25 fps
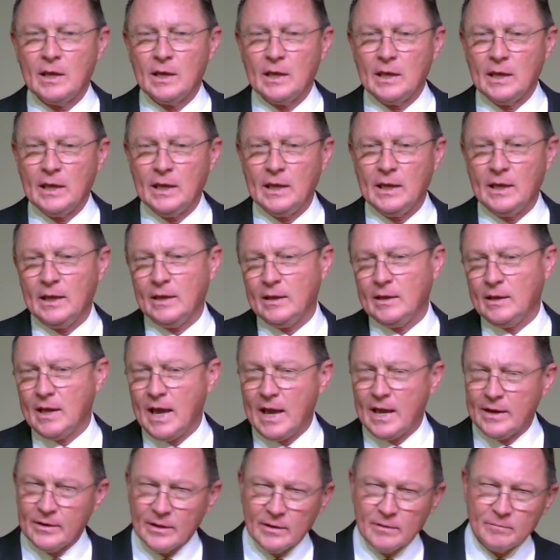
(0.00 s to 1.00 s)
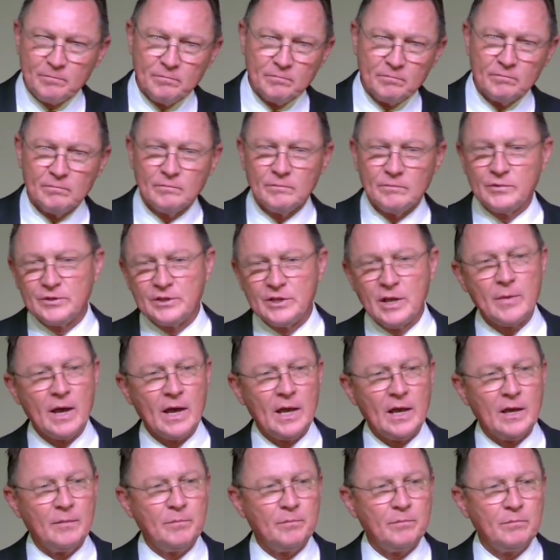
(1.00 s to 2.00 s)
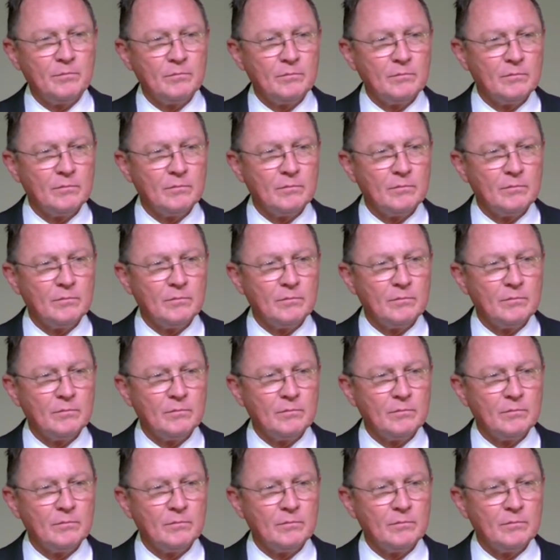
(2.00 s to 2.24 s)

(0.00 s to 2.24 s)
He had a semi